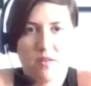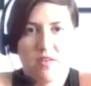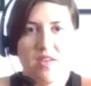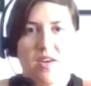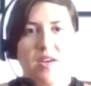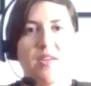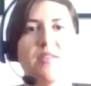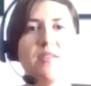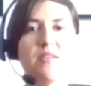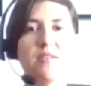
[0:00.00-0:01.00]

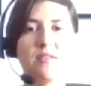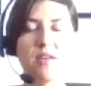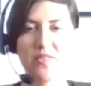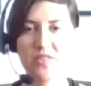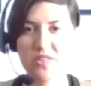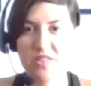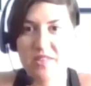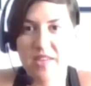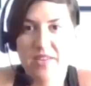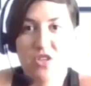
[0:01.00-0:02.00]
9, and this is
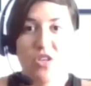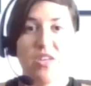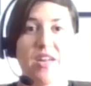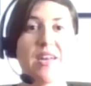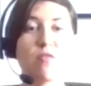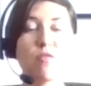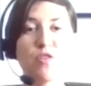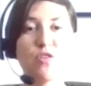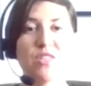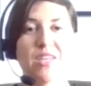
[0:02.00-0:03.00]
10. Good. And now
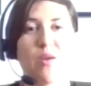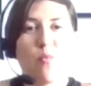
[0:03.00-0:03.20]
reversing it.